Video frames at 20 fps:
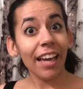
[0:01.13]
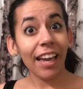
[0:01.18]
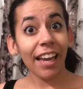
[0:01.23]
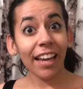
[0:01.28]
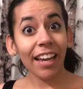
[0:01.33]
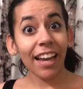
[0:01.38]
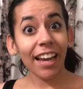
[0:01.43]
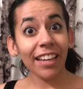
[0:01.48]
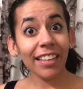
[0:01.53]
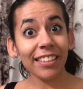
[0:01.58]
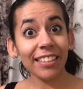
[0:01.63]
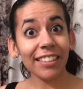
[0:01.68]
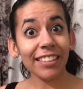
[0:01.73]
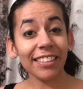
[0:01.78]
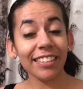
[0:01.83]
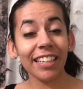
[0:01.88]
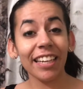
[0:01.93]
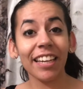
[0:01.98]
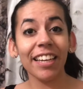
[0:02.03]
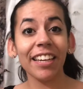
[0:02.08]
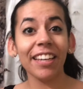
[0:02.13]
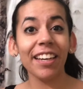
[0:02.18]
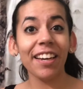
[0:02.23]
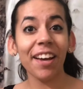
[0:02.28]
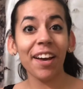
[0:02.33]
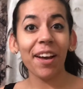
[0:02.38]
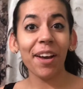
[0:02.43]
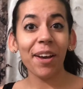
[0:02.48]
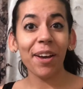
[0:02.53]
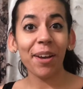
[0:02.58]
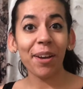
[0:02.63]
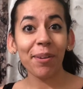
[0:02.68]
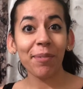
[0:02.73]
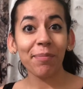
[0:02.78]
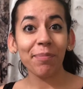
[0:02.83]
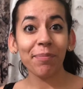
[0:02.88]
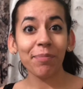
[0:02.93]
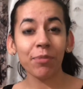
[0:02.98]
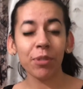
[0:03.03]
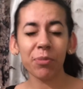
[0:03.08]
Hey guys, so
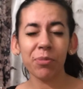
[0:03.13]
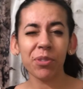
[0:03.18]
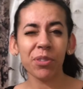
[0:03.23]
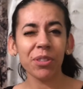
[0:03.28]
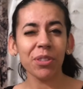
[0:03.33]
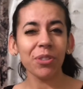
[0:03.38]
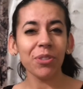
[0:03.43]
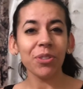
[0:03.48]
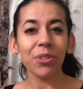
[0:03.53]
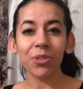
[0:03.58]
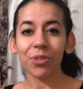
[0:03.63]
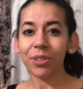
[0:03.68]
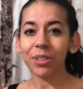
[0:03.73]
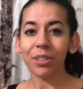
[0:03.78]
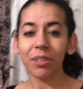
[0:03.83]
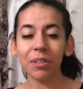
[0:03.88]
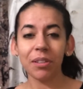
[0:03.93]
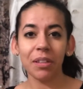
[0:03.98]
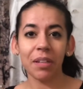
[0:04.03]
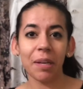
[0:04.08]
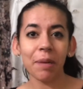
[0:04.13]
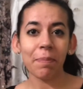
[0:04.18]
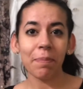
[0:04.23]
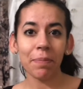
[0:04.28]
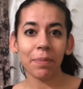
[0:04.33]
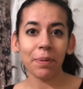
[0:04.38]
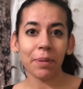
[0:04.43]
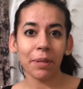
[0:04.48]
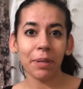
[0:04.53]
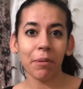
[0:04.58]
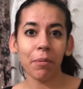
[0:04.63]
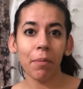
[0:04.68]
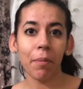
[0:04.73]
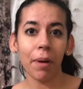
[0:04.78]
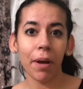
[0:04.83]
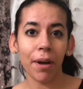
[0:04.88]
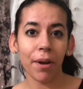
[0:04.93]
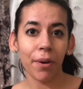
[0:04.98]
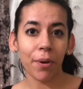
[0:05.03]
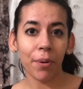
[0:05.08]
I'm just gonna do a short little clip
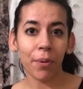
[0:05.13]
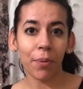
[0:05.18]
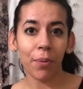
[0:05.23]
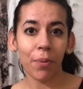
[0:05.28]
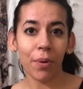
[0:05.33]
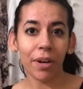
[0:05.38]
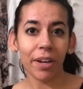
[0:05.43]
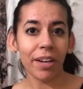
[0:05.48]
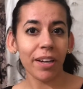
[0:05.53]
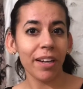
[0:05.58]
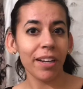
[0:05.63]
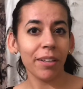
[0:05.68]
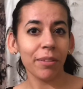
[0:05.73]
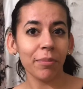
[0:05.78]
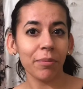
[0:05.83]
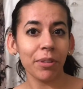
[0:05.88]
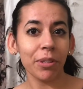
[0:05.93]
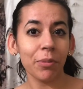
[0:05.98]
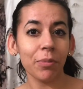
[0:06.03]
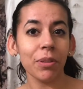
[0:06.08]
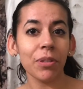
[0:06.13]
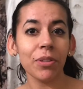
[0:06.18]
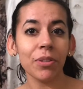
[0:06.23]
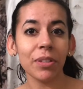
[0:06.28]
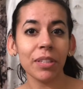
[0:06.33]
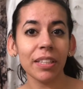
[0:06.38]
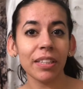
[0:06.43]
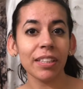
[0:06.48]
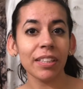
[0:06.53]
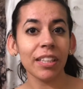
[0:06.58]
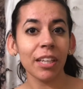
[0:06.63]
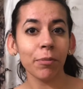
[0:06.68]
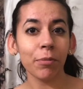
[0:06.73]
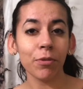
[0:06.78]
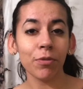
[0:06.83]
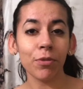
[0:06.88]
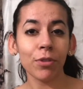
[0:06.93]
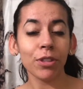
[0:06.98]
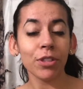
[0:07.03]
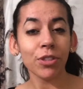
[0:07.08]
about what I'm gonna be doing the night
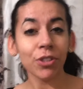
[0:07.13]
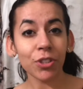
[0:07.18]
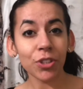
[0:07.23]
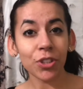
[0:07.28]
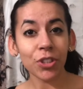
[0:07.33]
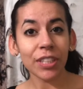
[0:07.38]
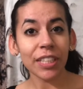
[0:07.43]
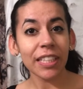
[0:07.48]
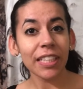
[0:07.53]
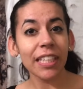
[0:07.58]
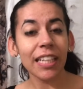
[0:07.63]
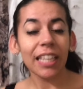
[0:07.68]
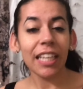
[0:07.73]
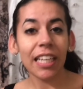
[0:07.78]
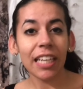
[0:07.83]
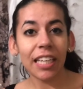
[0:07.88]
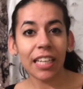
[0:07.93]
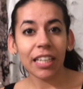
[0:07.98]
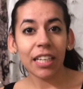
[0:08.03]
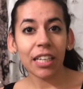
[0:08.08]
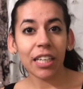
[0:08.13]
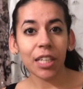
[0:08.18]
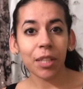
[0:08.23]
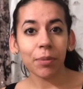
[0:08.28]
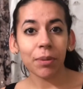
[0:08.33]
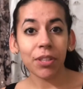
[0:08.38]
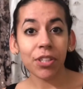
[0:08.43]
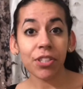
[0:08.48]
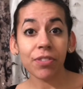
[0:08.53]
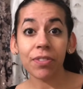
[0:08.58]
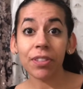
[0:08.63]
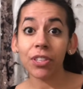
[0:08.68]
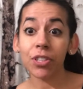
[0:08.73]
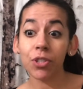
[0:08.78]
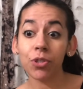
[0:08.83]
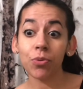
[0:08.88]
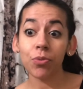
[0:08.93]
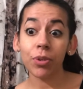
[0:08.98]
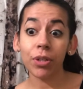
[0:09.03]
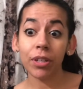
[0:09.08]
before surgery. I just
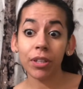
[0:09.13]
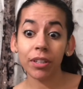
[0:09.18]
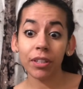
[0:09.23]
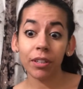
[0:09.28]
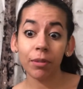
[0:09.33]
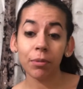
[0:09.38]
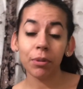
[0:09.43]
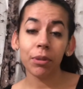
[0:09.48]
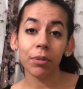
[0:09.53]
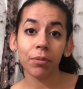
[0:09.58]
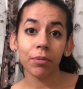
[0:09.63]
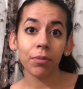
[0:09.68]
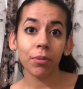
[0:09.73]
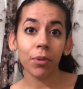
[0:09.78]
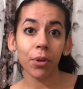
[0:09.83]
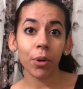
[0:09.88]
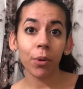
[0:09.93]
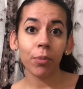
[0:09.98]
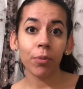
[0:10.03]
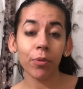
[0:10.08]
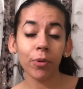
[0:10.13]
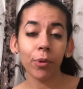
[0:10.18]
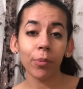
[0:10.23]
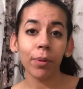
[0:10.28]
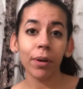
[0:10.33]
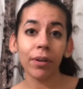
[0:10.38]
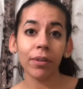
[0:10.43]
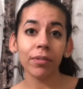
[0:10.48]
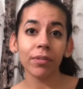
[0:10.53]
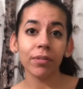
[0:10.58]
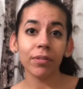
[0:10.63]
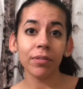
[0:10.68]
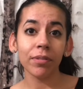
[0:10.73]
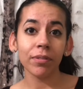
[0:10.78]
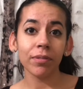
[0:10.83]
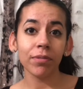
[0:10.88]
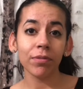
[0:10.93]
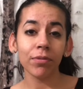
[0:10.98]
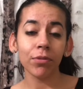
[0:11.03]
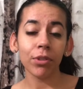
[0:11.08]
finished work. I've been home for about
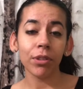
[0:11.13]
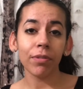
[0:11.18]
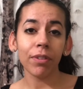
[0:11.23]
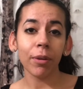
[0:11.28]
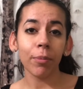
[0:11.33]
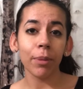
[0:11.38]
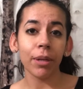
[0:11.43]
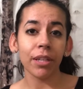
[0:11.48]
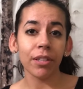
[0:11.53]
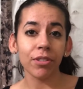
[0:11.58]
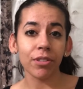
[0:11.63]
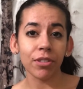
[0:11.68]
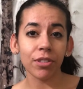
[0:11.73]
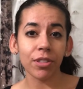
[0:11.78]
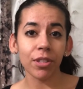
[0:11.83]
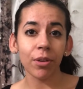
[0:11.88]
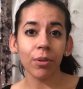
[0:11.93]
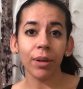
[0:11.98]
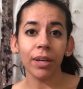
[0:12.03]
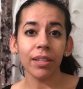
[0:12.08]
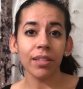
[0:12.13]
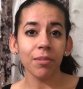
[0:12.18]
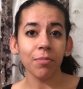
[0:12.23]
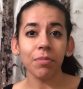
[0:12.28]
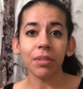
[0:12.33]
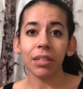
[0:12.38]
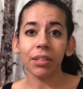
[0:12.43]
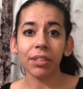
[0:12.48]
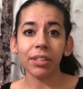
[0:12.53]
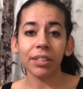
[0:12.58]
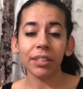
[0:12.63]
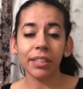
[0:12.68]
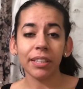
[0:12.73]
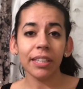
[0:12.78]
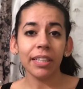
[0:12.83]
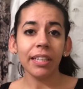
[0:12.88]
45 minutes or so, ate some dinner.